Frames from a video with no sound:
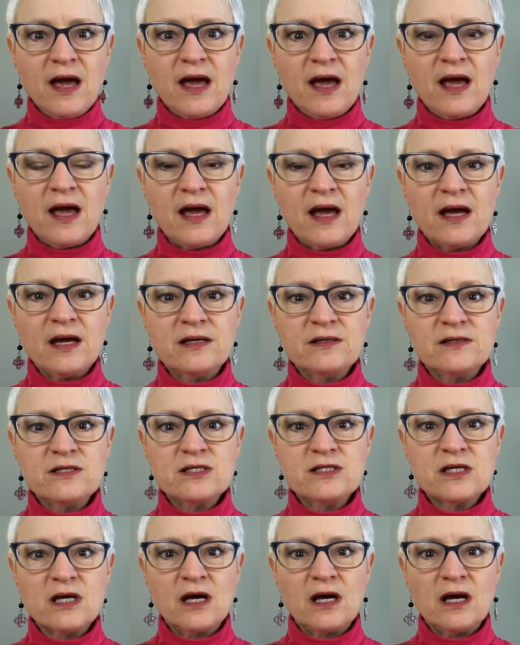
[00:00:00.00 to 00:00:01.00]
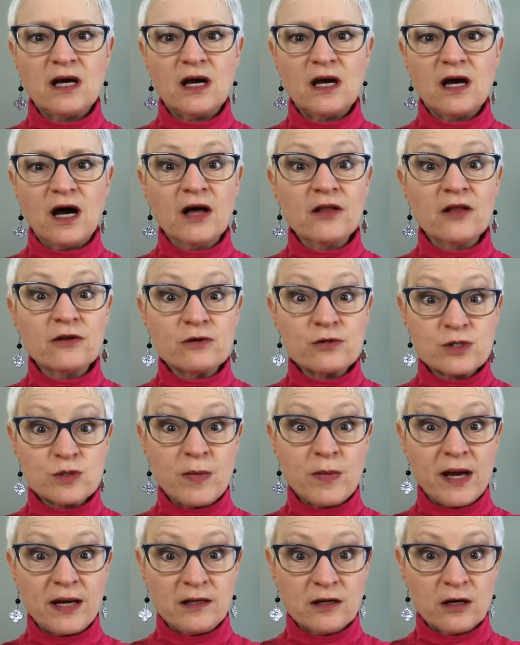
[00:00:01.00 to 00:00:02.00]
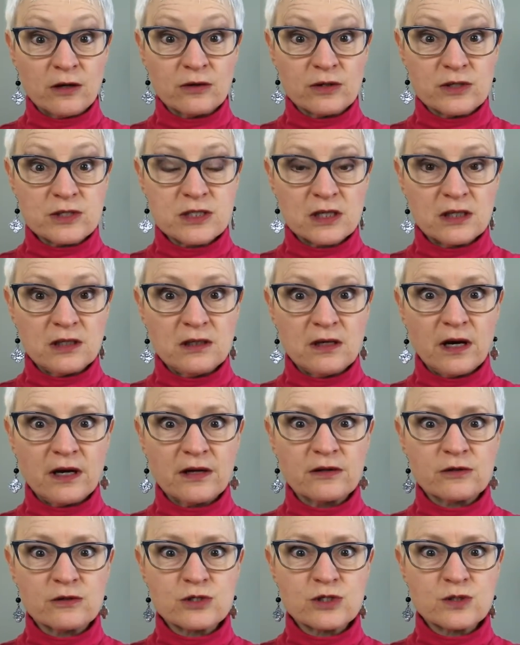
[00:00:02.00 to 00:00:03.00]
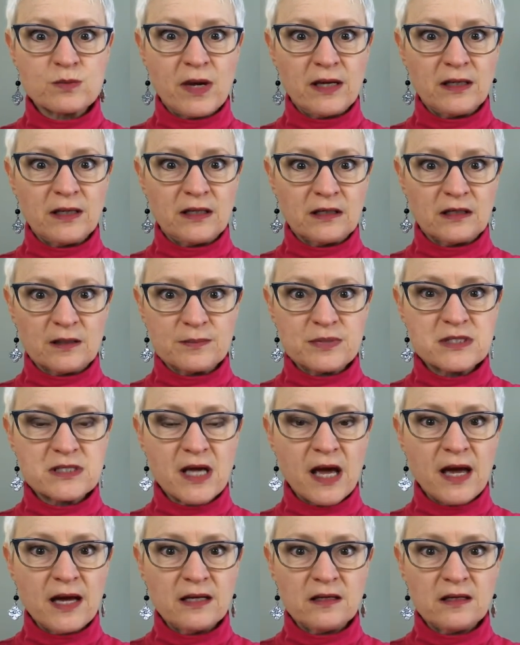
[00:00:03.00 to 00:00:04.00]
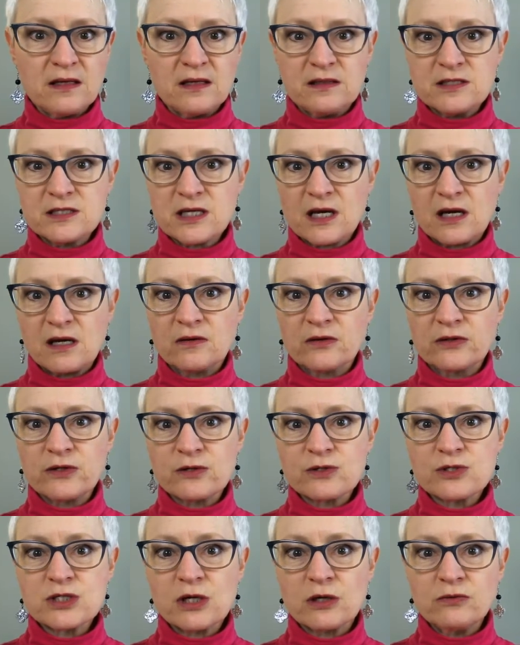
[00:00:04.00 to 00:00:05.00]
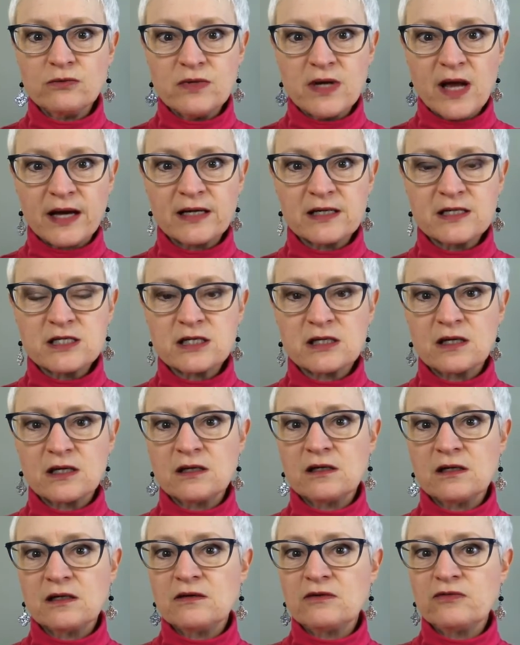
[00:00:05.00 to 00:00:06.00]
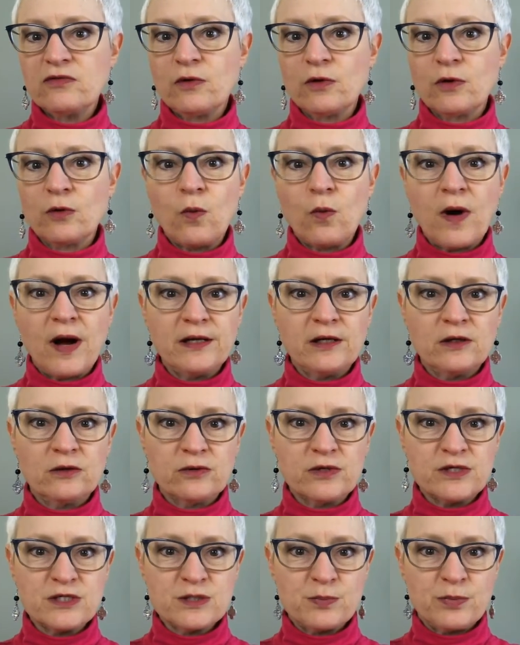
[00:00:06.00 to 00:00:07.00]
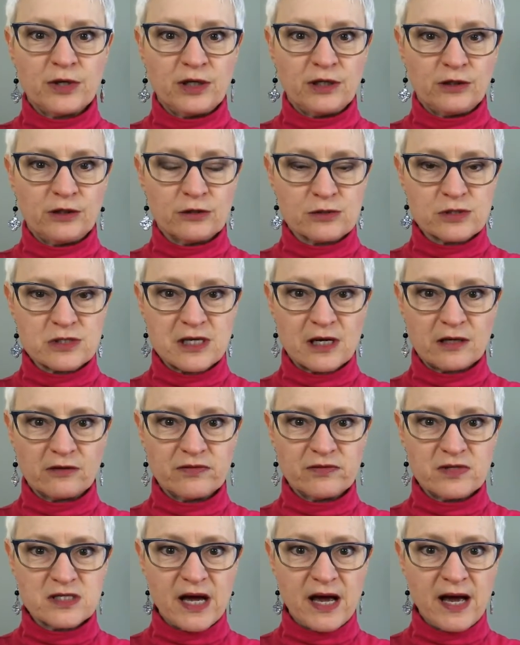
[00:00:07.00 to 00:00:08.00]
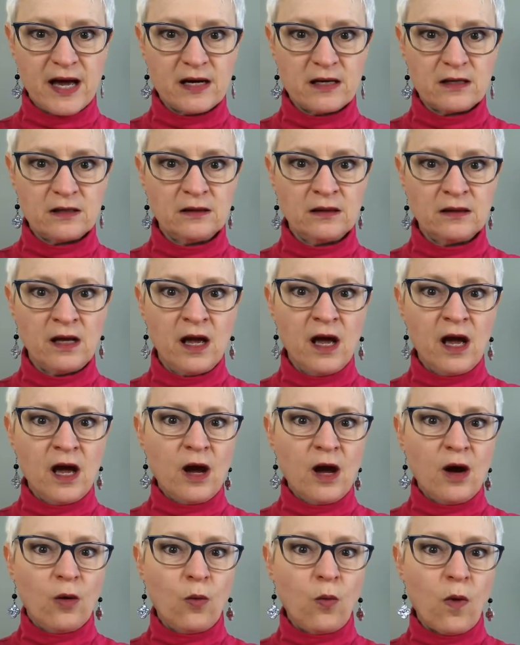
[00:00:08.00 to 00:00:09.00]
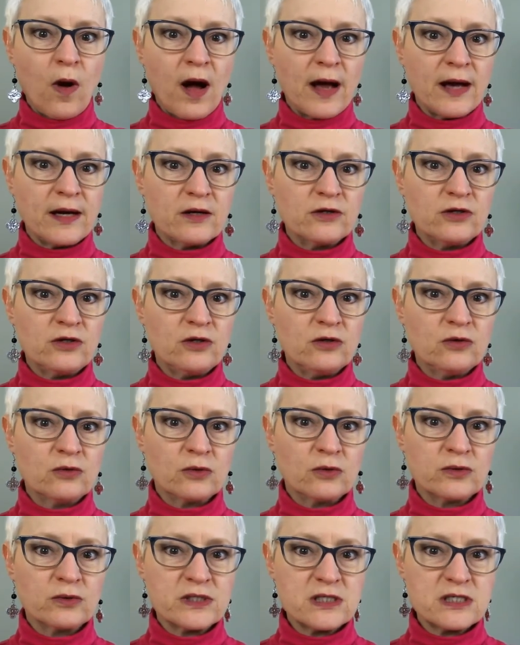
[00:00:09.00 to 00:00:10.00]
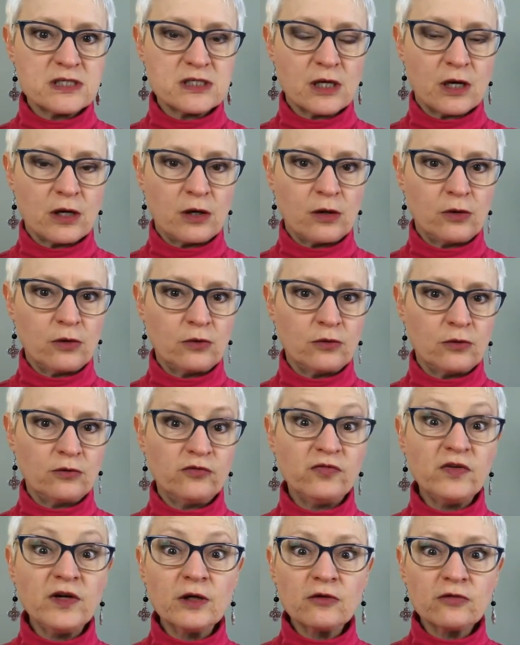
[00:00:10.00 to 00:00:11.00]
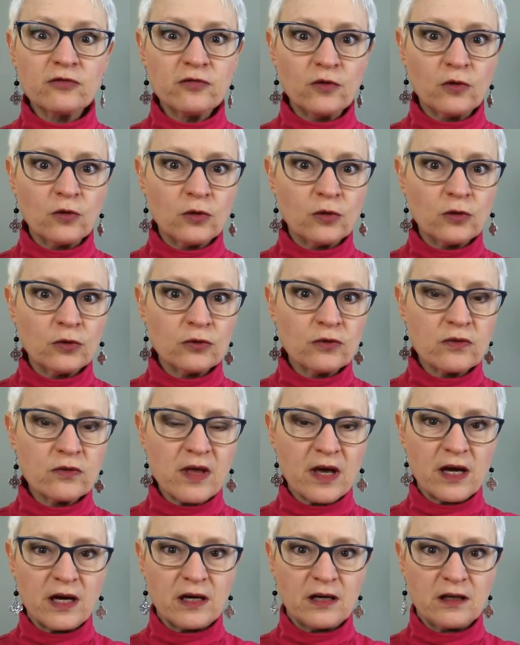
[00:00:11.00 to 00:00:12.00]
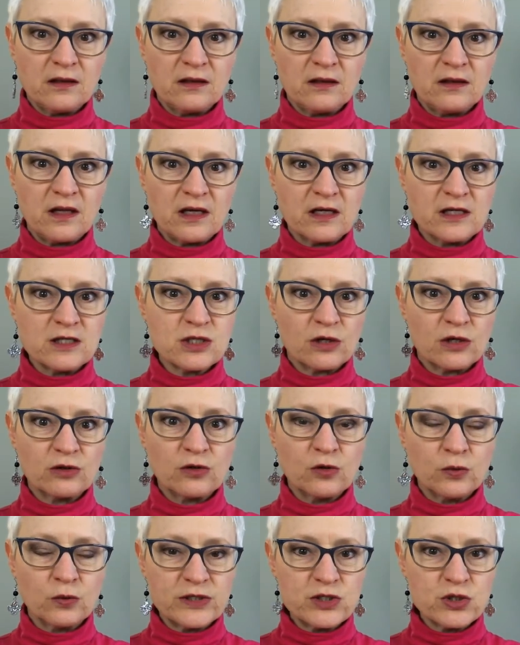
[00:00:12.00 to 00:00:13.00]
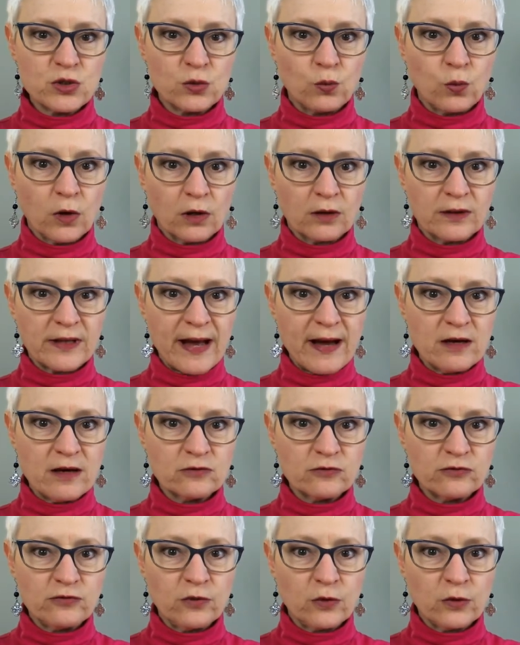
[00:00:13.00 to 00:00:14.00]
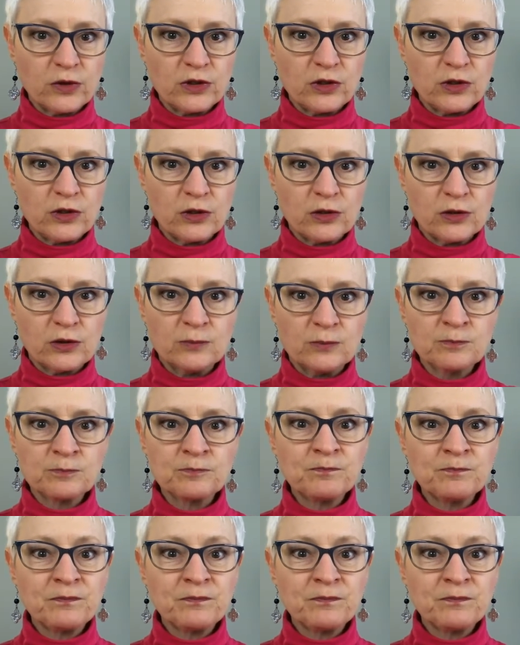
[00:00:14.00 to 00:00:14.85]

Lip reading: And others may notice it. Others may get upset and say, oh, you're so negative, or why are you always putting yourself down? Why are you always so fearful that things aren't going to work out for you?